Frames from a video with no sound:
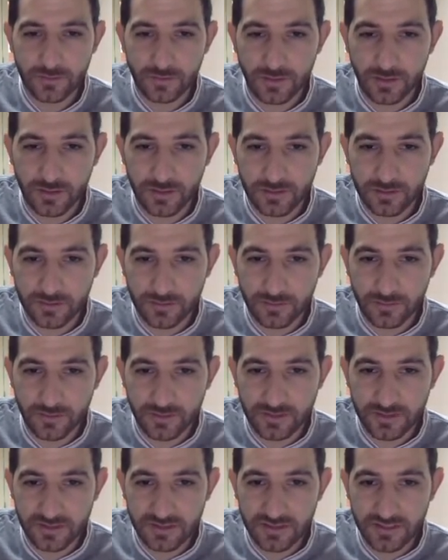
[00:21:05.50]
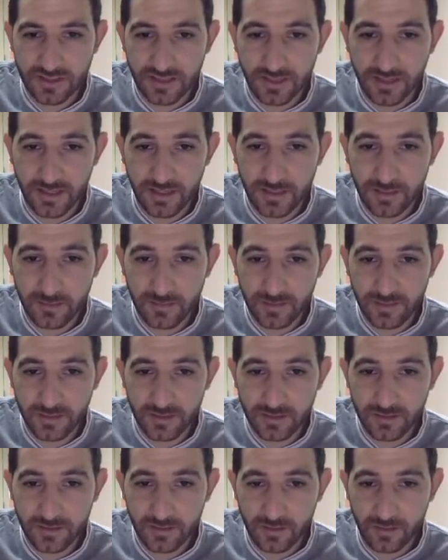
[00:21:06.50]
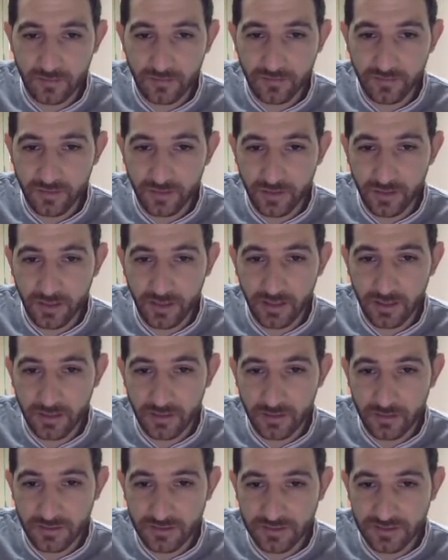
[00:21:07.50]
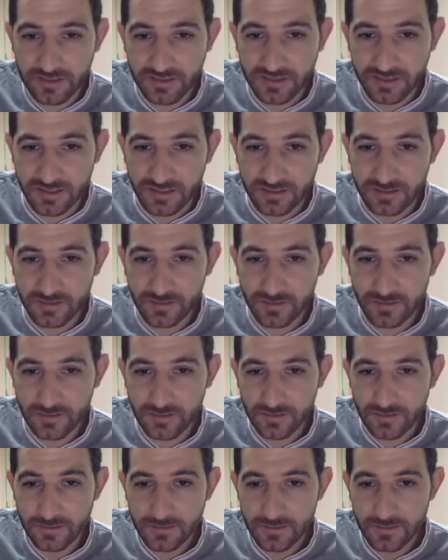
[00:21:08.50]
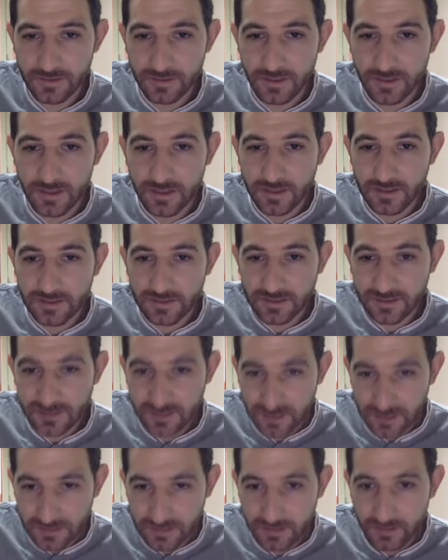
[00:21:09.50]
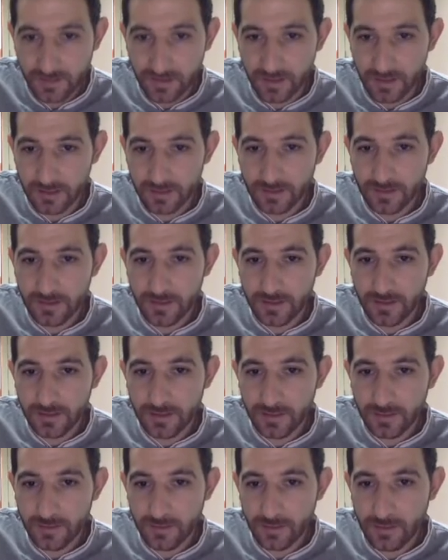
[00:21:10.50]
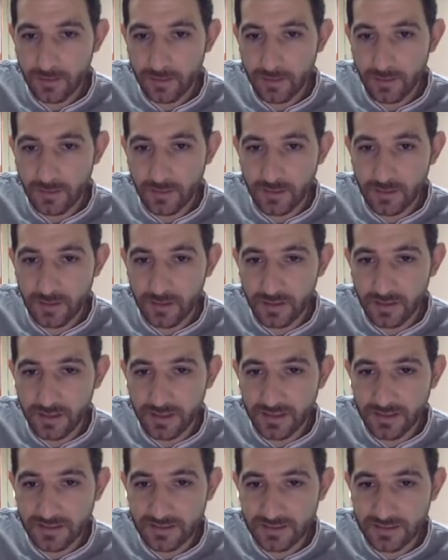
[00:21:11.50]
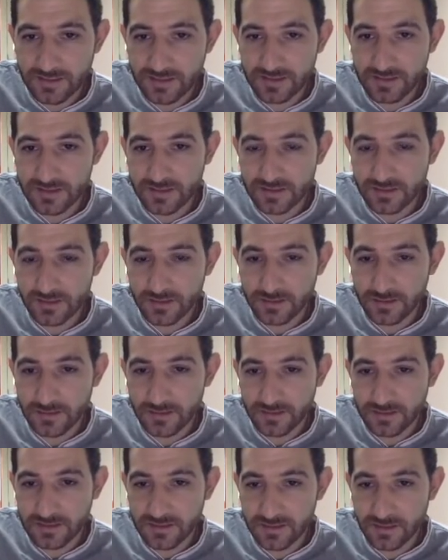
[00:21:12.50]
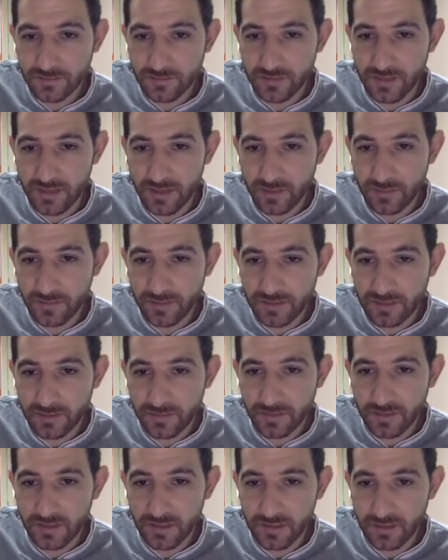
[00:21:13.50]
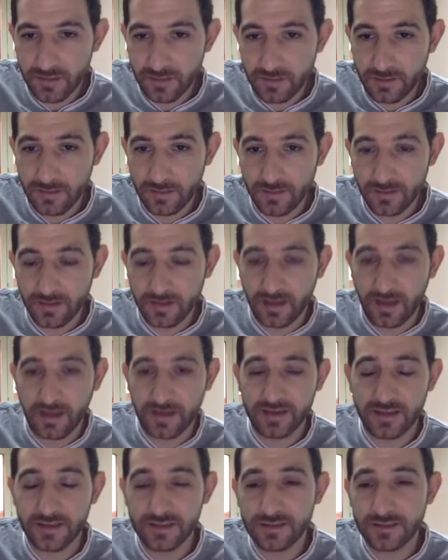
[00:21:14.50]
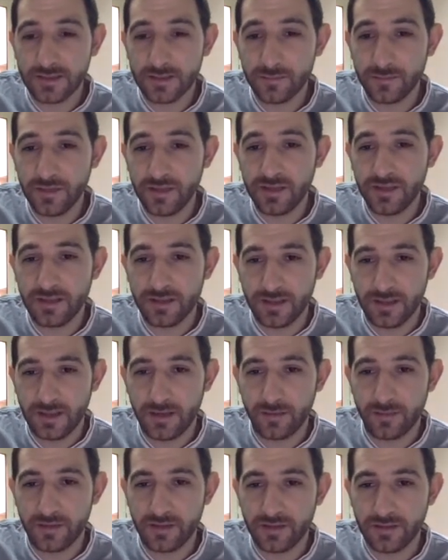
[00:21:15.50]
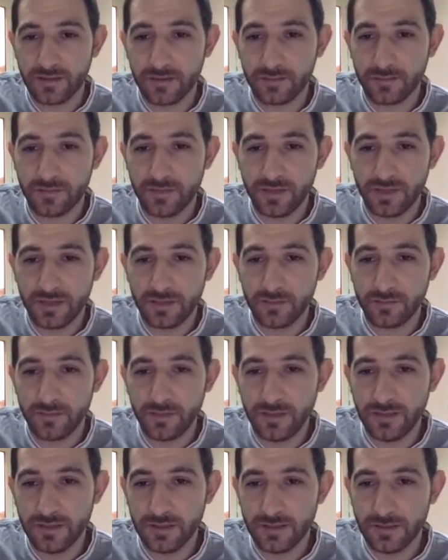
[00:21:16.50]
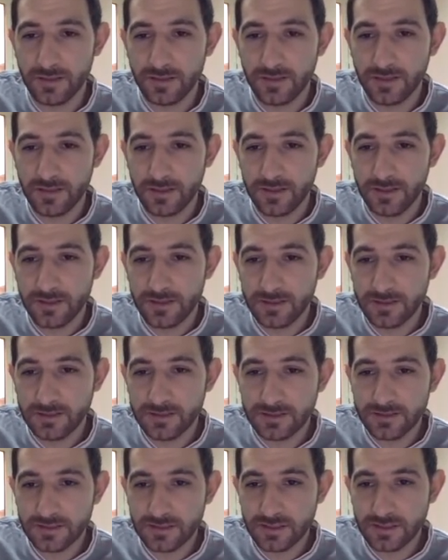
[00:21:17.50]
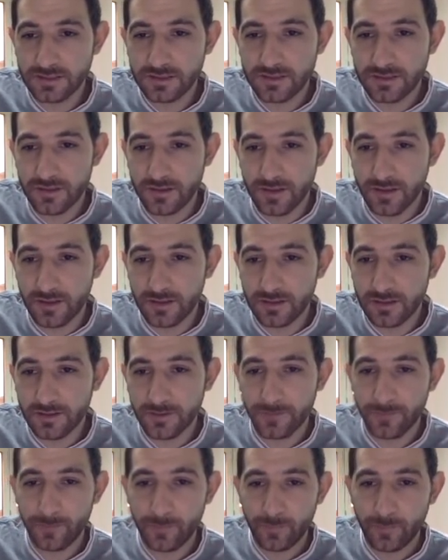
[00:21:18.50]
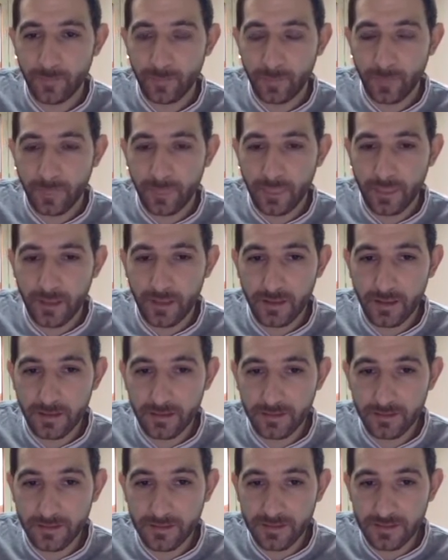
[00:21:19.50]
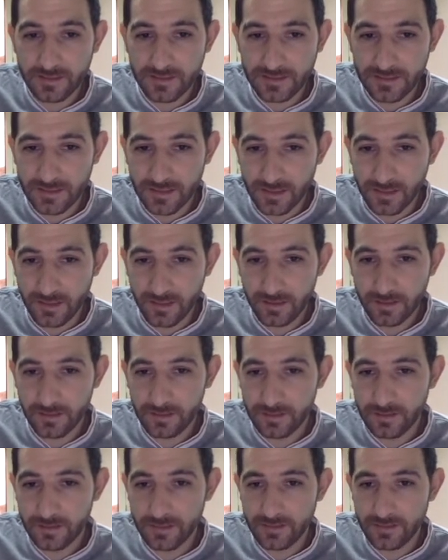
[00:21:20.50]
Okay, so this is an element of A cross C, such that there exists some element B in an intermediate element B in B, such that this A